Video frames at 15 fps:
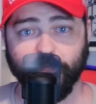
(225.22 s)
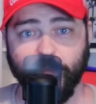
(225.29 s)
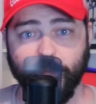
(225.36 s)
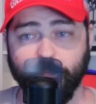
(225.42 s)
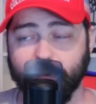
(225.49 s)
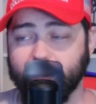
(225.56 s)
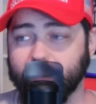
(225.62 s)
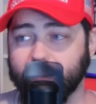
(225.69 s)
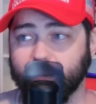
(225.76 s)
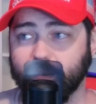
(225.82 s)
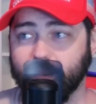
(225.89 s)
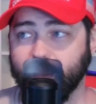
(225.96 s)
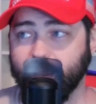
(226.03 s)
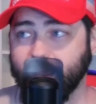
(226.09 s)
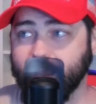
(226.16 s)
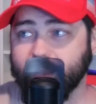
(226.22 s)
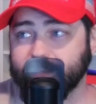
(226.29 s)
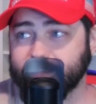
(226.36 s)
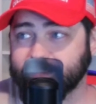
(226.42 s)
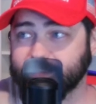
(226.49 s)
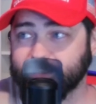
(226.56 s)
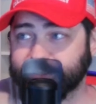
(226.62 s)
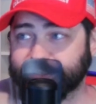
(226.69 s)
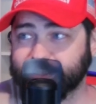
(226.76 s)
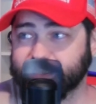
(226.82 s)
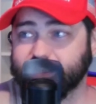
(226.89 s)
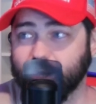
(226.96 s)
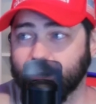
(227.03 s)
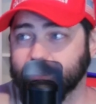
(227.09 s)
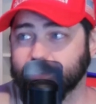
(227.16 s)
But it
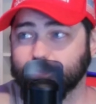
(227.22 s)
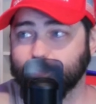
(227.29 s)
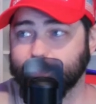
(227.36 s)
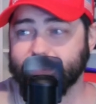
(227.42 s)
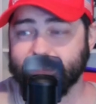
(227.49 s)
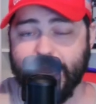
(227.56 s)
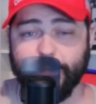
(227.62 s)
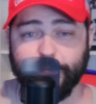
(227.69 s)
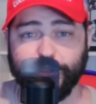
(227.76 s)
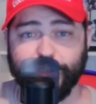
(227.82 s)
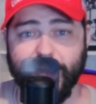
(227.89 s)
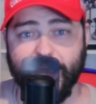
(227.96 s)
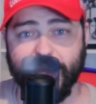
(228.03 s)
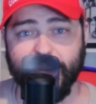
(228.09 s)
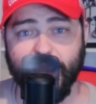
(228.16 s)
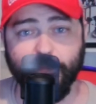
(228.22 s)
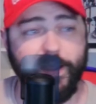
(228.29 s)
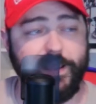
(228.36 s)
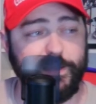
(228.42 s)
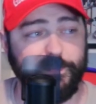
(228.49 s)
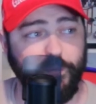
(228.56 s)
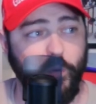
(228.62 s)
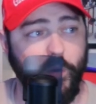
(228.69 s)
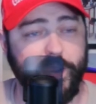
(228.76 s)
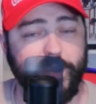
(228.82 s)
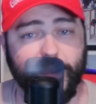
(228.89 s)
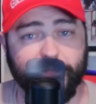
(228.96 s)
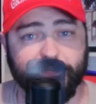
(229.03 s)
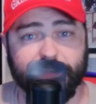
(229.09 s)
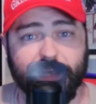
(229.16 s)
starts with Snapchat. I'm at the point
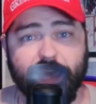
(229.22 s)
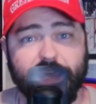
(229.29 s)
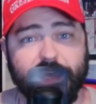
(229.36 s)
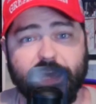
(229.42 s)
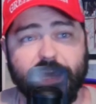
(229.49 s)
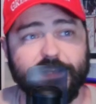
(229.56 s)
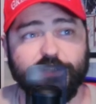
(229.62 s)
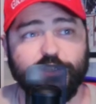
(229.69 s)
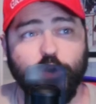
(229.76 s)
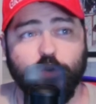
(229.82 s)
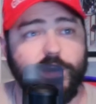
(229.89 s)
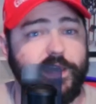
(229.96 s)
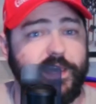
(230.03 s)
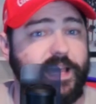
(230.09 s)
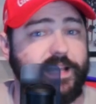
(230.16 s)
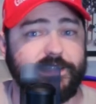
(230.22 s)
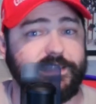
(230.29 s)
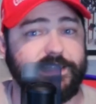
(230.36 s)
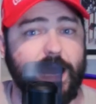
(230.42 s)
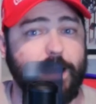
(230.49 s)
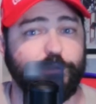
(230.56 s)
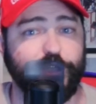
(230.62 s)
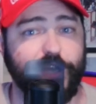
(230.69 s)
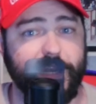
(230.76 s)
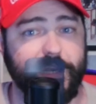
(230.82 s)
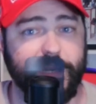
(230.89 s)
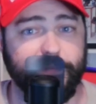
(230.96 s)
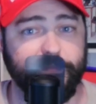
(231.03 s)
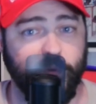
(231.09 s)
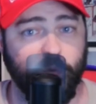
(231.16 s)
of saying kids don't get Snapchat
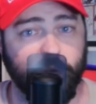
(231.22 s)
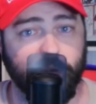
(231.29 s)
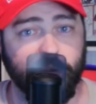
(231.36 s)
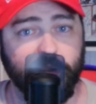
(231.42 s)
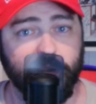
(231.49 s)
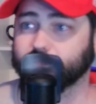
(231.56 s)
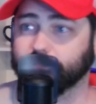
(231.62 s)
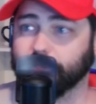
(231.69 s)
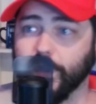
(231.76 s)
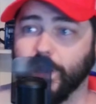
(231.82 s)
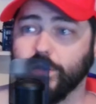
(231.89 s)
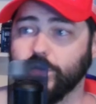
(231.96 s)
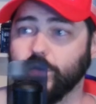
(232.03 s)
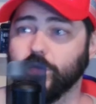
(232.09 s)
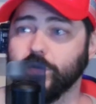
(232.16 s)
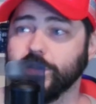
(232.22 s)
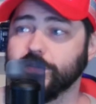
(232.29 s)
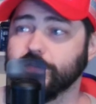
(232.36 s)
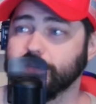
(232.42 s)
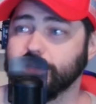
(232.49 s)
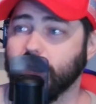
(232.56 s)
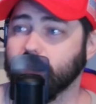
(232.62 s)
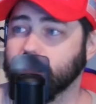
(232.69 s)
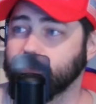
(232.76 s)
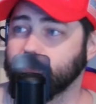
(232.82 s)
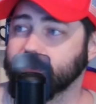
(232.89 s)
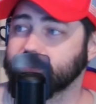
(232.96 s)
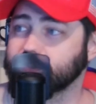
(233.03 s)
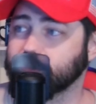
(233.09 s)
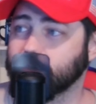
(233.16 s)
anymore. According to the
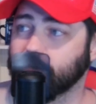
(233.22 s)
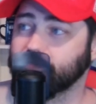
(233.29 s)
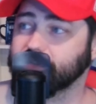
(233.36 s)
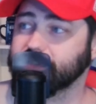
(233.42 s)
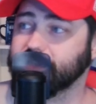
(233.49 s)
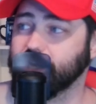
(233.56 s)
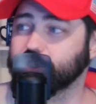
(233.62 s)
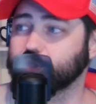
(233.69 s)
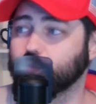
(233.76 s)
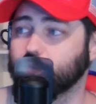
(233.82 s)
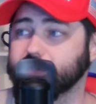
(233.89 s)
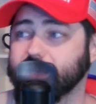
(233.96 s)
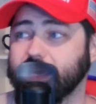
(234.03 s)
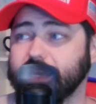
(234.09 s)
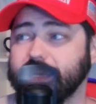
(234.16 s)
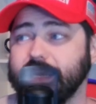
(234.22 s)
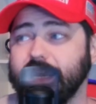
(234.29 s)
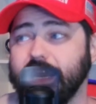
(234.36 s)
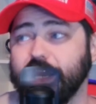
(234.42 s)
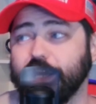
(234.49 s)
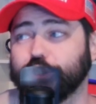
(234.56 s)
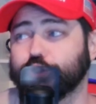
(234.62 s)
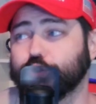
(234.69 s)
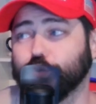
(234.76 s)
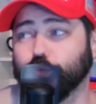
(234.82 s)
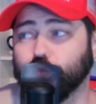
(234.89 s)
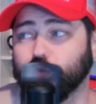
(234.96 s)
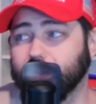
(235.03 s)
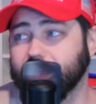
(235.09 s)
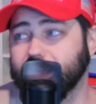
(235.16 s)
document, the conversation was
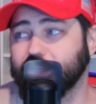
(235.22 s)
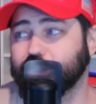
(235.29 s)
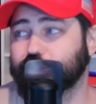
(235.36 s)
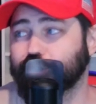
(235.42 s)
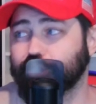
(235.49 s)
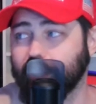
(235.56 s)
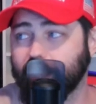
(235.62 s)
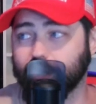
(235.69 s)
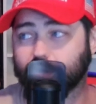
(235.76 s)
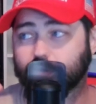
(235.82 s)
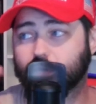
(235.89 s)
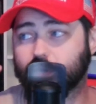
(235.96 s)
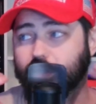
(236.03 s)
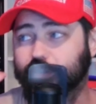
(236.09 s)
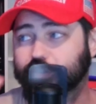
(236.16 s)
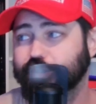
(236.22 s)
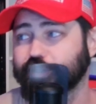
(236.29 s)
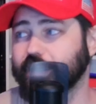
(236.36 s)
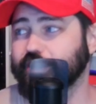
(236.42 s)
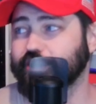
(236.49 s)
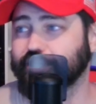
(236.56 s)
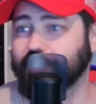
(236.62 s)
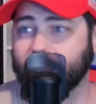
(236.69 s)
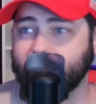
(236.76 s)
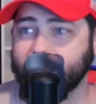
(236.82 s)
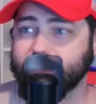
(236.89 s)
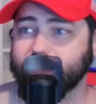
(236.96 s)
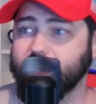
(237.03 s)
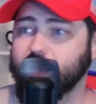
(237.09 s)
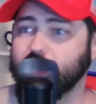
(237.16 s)
initially general
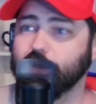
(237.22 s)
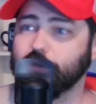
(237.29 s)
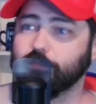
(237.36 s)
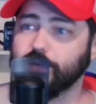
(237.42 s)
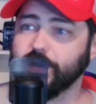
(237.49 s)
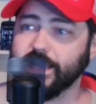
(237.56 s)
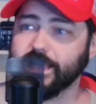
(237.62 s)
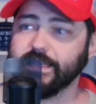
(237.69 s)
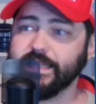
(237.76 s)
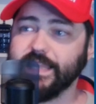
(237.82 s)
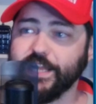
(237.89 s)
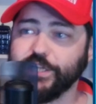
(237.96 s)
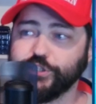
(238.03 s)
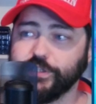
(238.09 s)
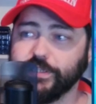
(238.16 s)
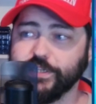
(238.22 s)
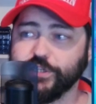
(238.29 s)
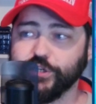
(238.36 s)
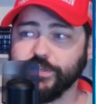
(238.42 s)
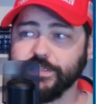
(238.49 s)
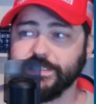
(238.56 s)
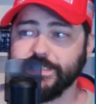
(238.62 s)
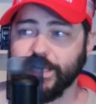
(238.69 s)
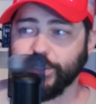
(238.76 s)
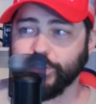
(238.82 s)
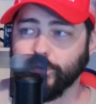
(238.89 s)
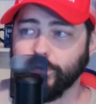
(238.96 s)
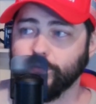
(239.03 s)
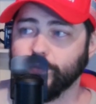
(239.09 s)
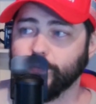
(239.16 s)
chit-chat, but allegedly turned
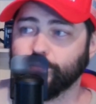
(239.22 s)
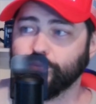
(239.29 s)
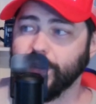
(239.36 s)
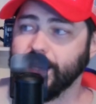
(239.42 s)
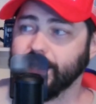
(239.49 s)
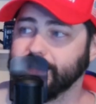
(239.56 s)
sexual with Brailey